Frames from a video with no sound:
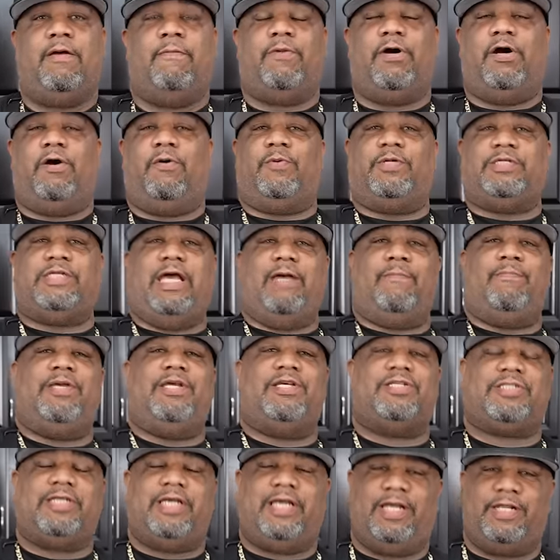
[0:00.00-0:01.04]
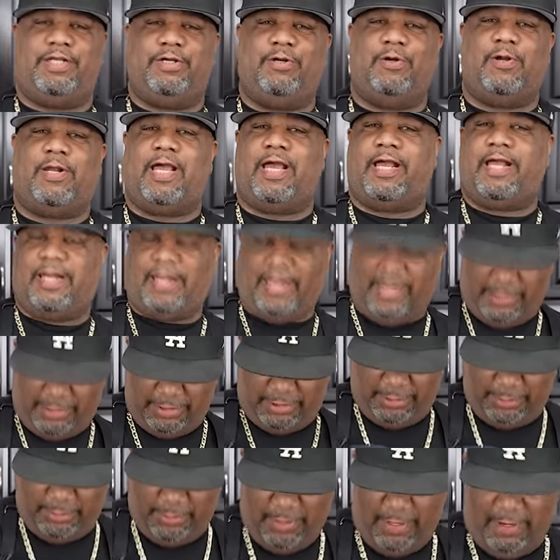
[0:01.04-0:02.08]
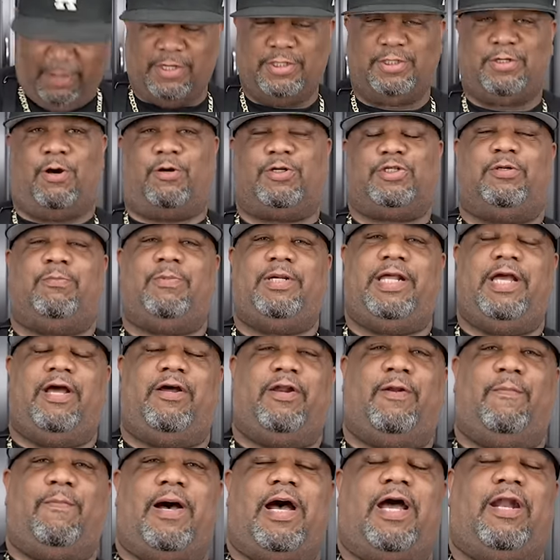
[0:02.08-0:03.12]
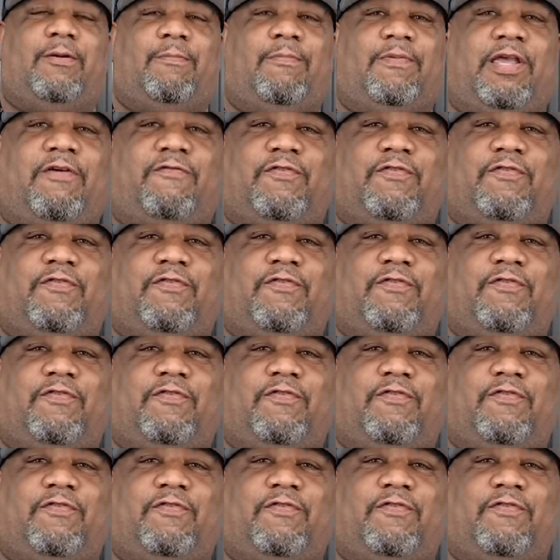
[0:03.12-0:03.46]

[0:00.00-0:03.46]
But with that being said, you know like I like to do, talk to me down at the bottom.